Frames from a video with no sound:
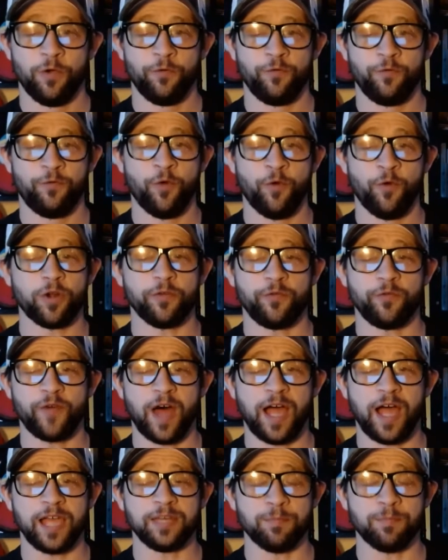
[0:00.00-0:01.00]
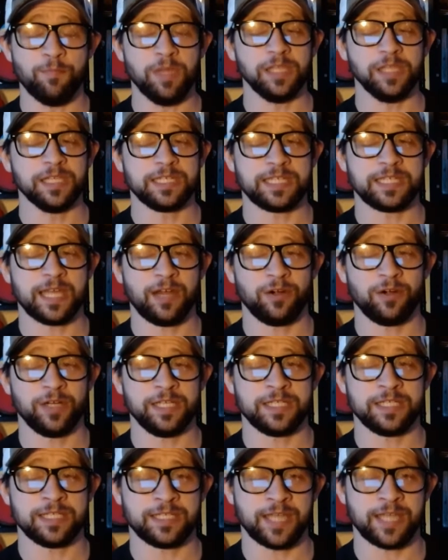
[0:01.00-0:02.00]
fortified
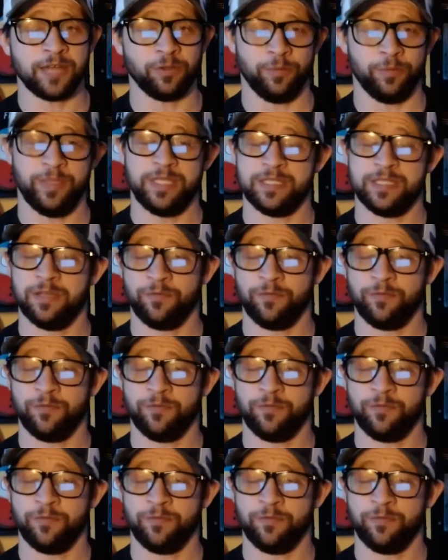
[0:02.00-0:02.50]
military settlement.